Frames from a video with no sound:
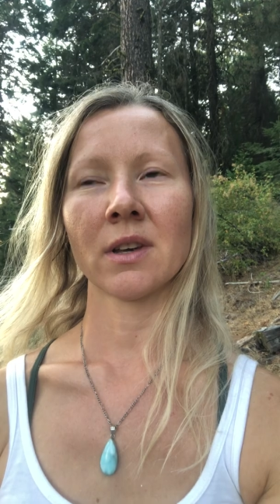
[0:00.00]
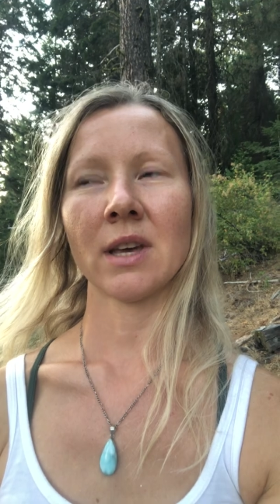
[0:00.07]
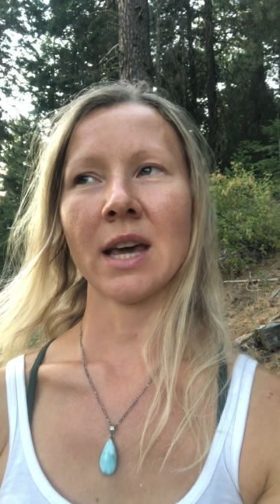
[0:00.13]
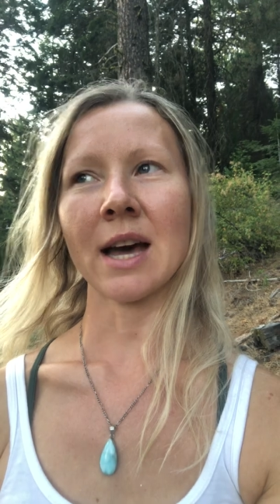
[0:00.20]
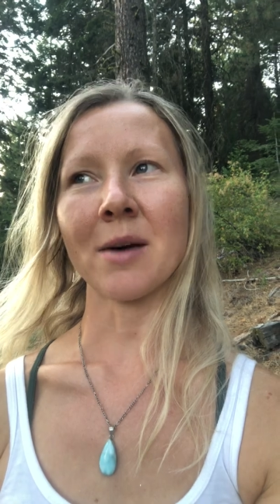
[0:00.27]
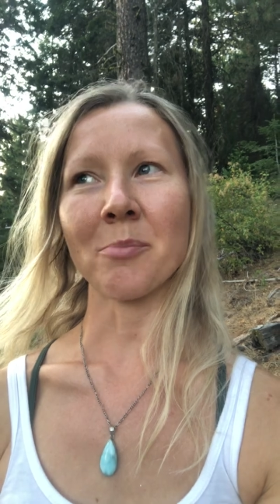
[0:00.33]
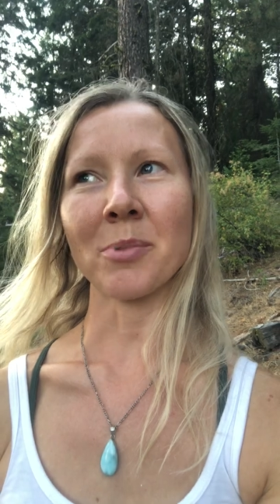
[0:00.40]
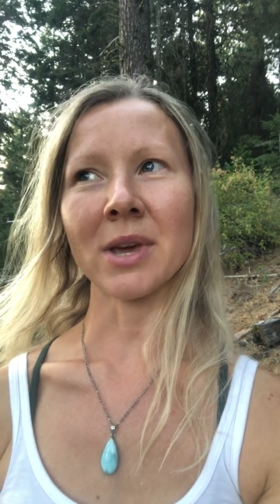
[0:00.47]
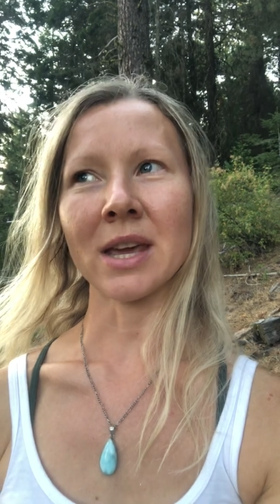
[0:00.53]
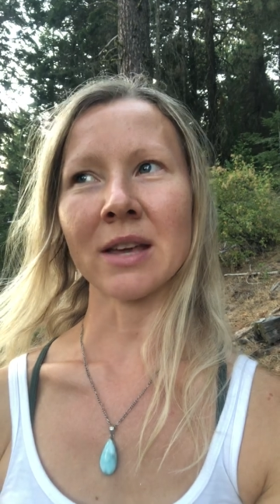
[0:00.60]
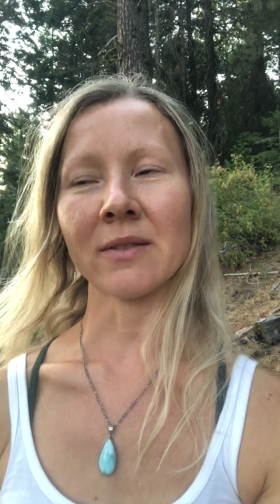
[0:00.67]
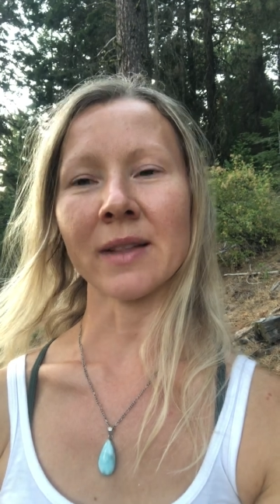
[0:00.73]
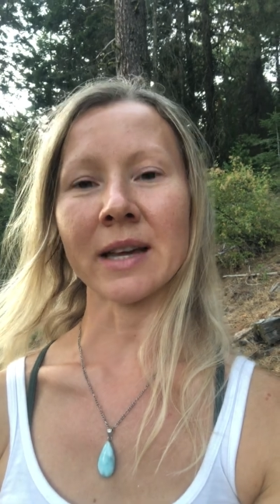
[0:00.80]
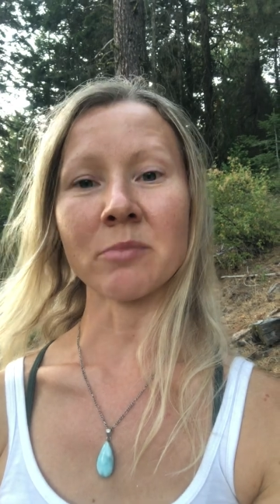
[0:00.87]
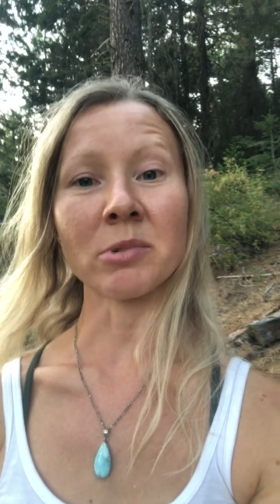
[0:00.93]
happy
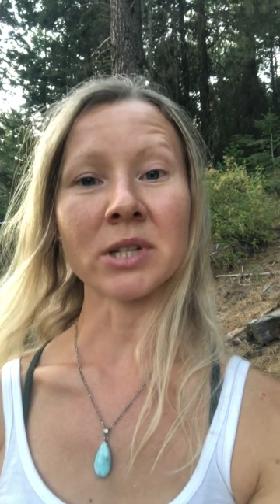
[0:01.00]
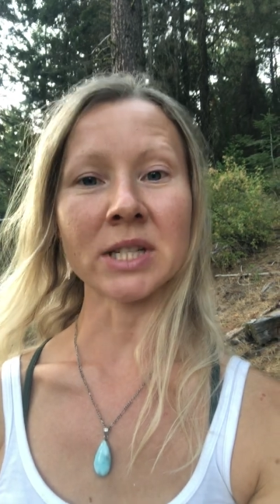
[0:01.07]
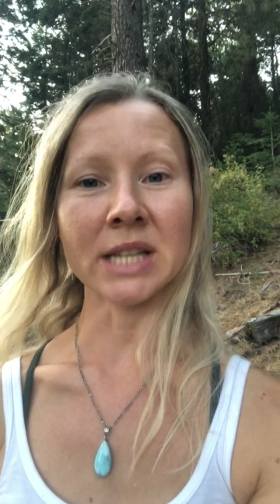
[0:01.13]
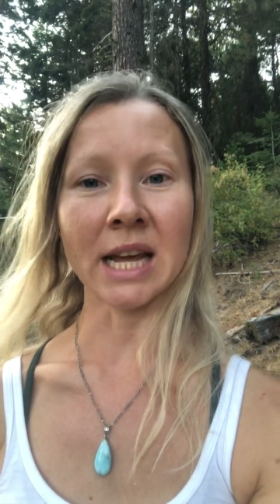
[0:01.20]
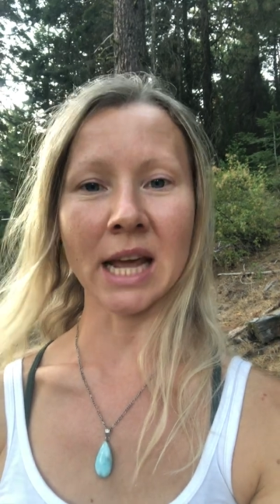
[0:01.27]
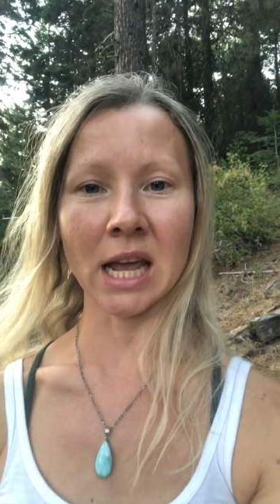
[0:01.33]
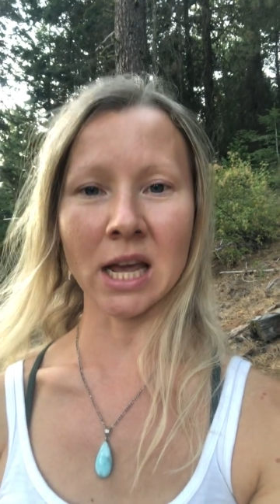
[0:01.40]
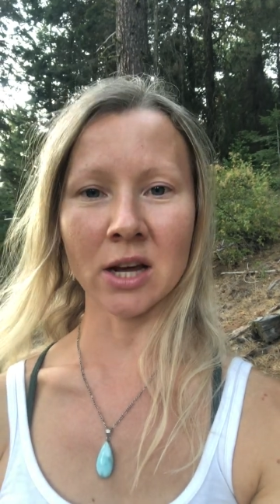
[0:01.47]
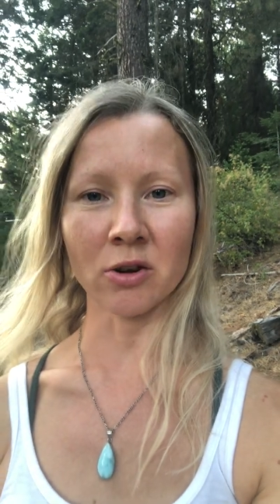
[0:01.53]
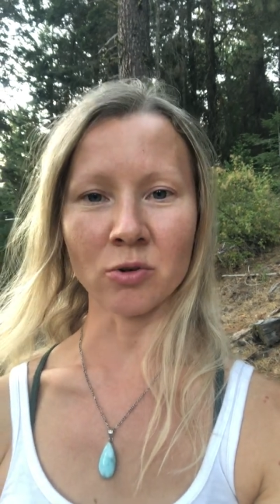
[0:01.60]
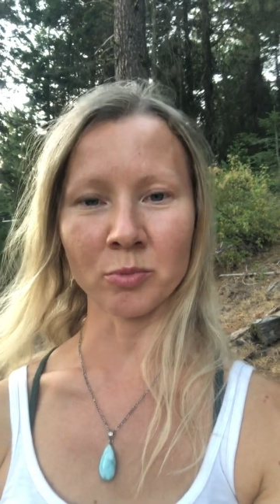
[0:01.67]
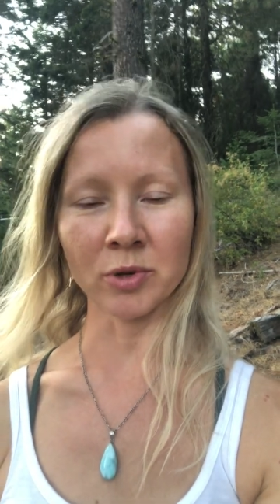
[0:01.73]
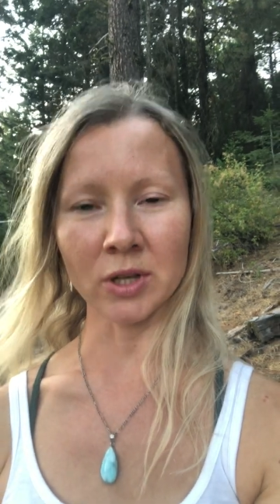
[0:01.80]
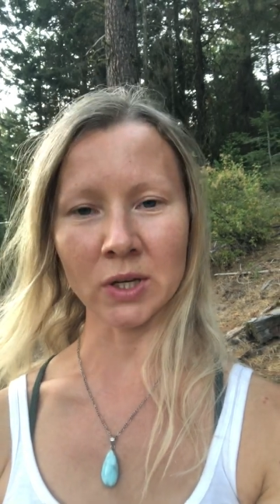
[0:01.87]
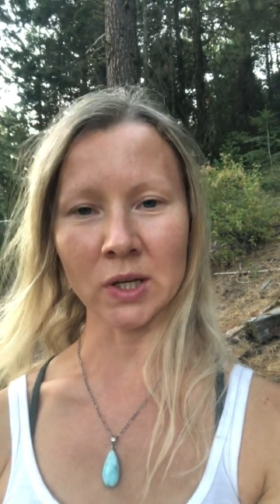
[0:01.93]
Labor Day.
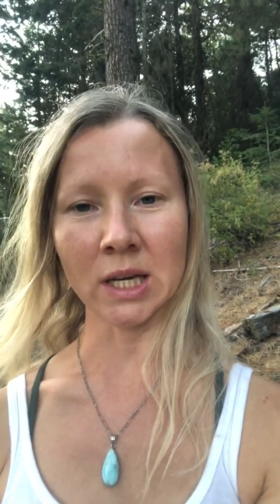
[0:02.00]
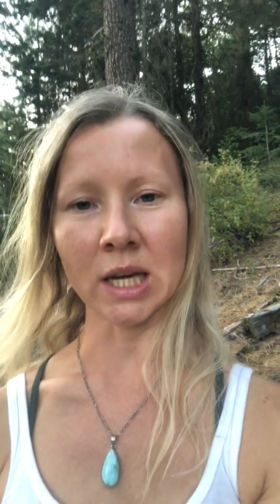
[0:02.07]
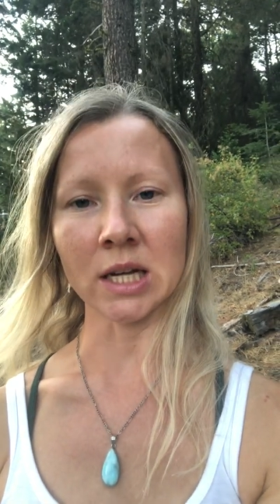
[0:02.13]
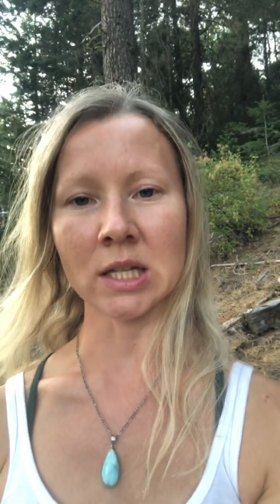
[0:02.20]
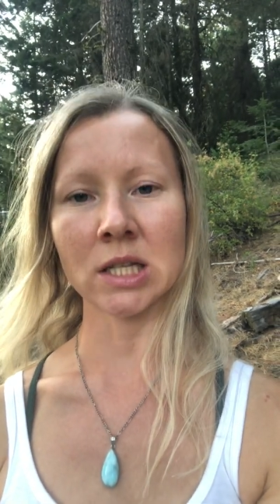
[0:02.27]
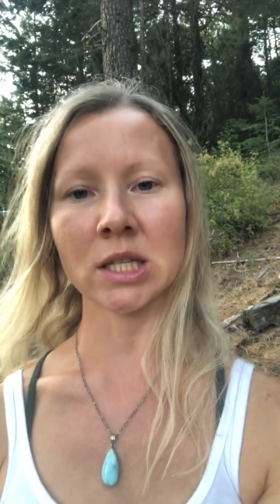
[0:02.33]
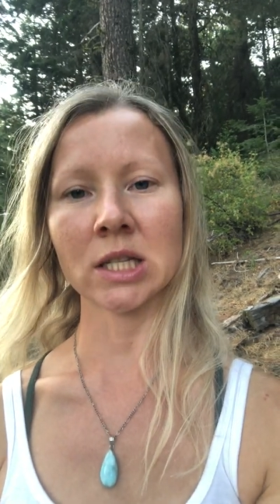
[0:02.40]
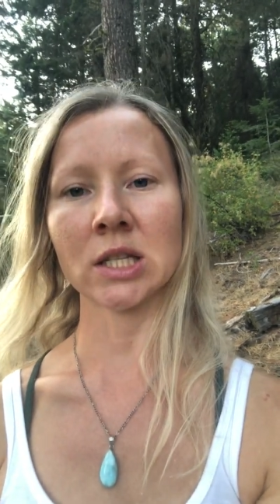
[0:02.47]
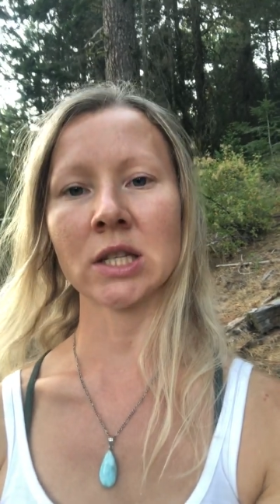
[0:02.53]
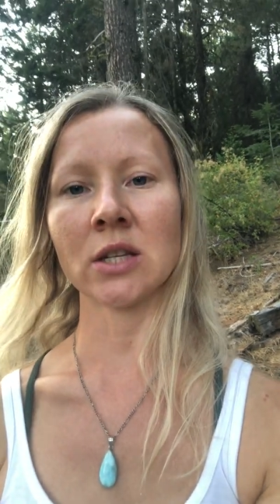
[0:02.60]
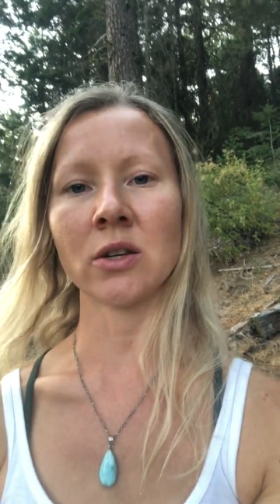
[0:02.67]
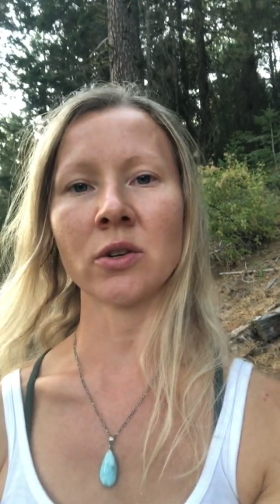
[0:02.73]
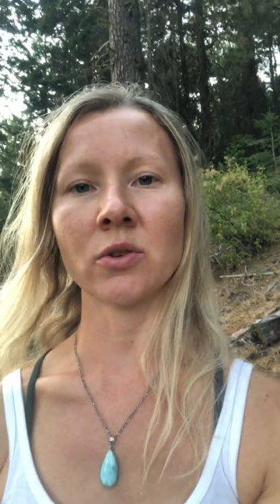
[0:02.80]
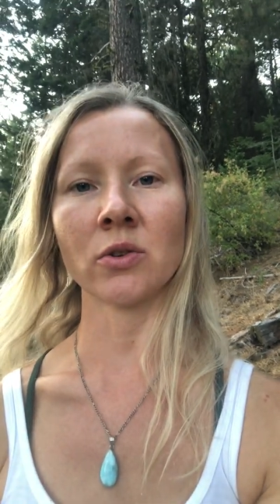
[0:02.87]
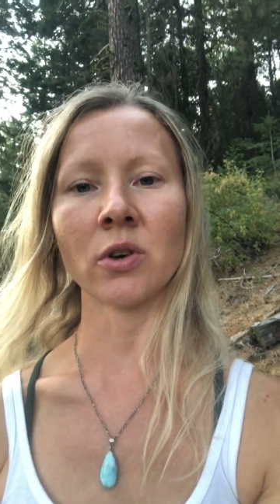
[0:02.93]
Hope you get
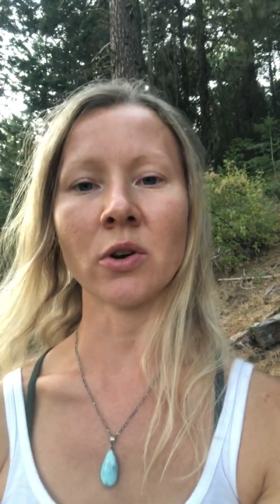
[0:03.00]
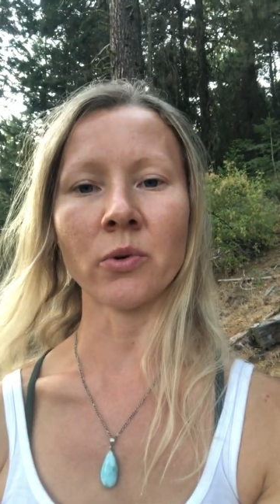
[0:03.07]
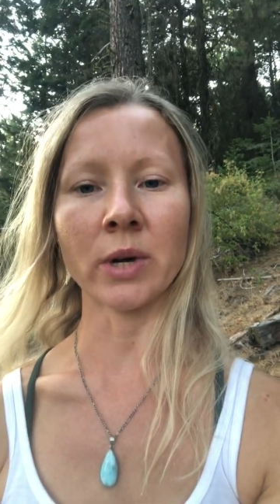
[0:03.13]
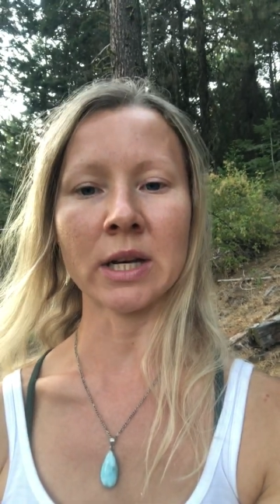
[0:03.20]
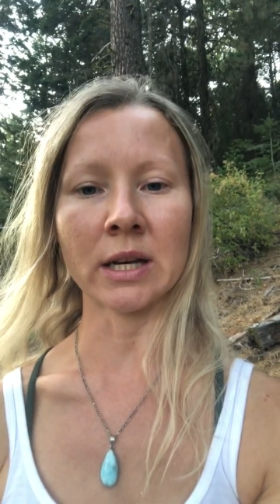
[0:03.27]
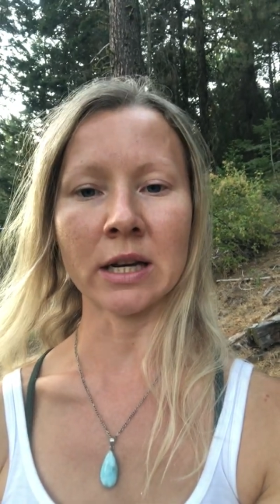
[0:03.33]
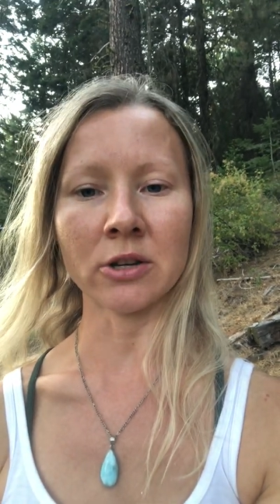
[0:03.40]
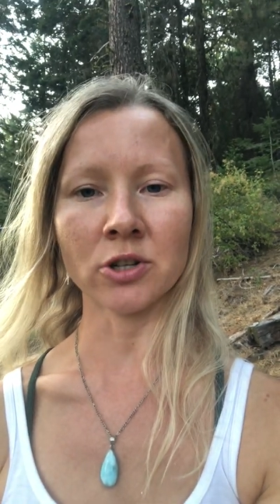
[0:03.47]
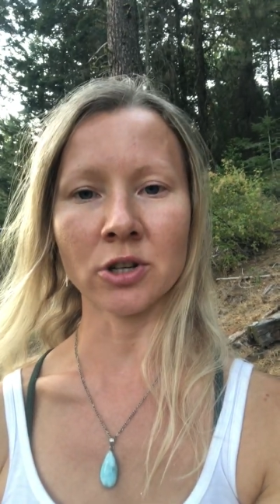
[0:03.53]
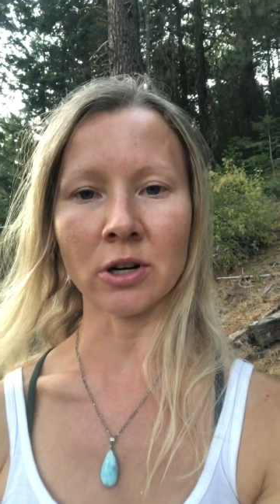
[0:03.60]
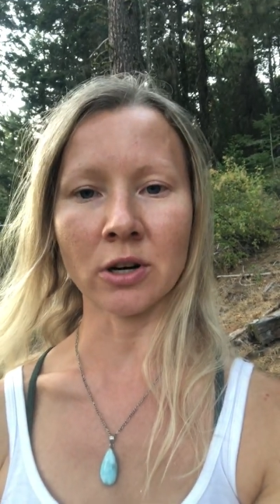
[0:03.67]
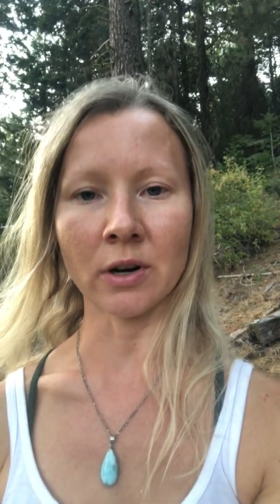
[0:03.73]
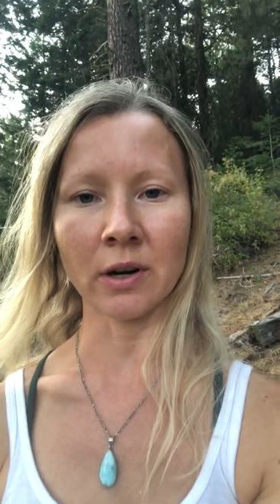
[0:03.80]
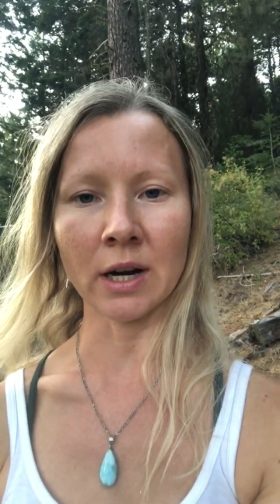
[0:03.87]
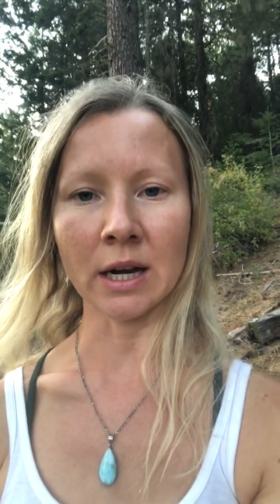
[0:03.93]
to go in
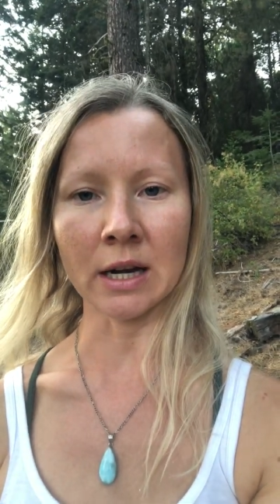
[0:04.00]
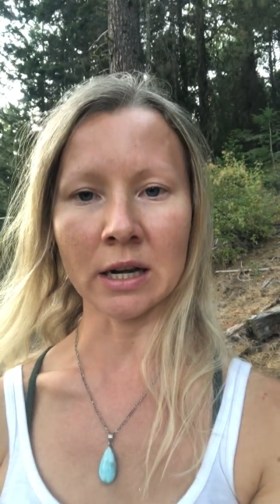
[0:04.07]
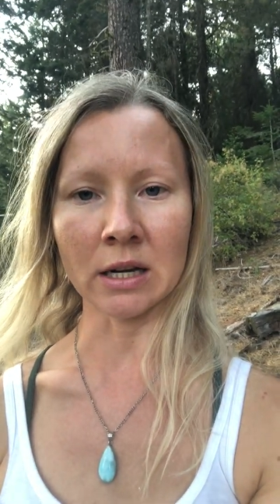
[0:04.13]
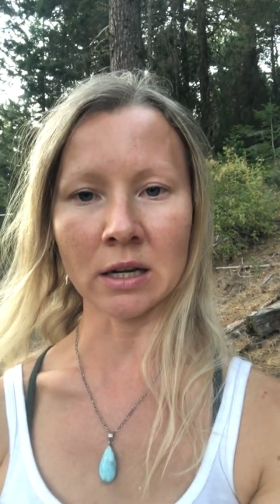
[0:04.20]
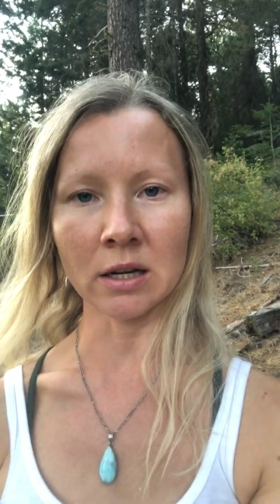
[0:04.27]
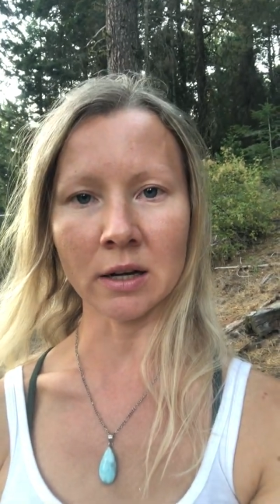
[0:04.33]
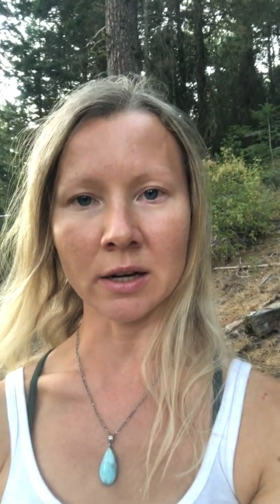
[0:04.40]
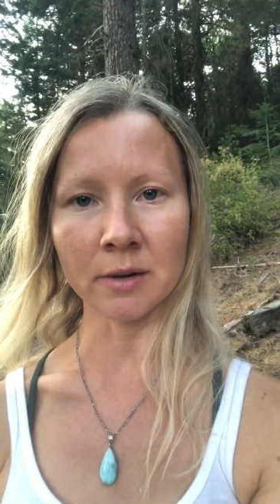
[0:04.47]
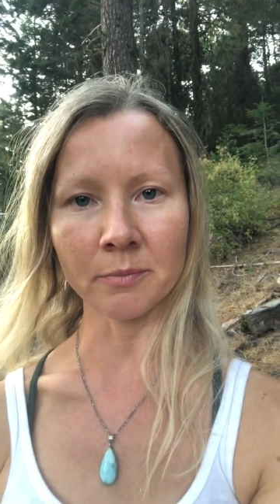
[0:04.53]
nature and